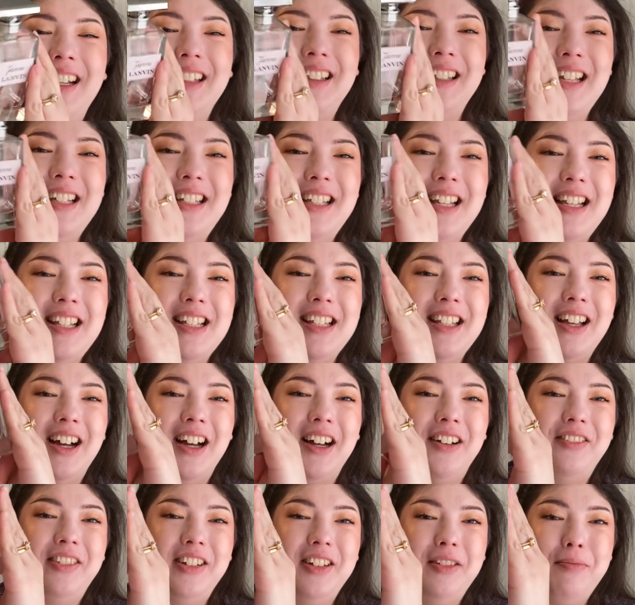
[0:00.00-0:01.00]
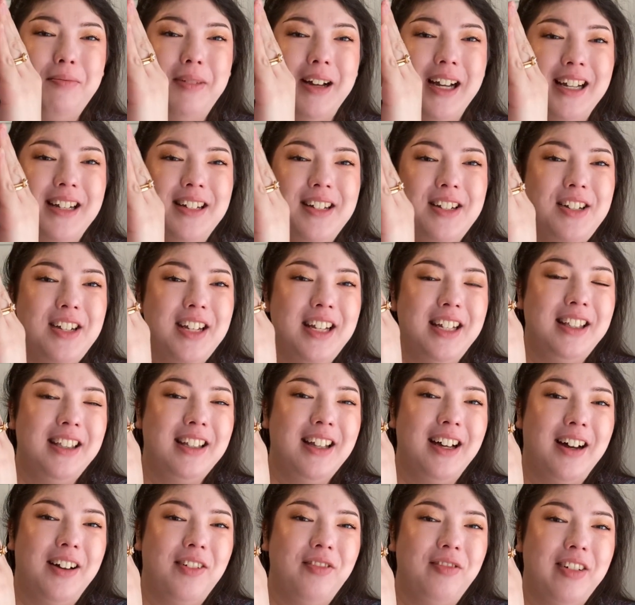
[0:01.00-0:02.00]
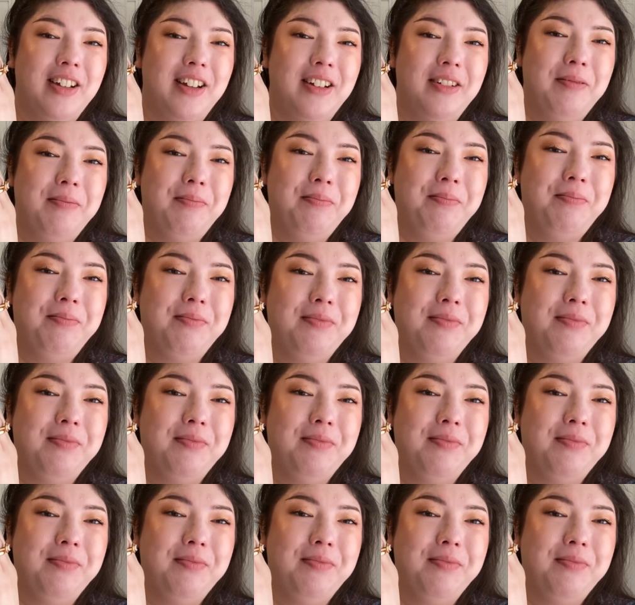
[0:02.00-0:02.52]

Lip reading: This is Lanvin by Jean Lanvin.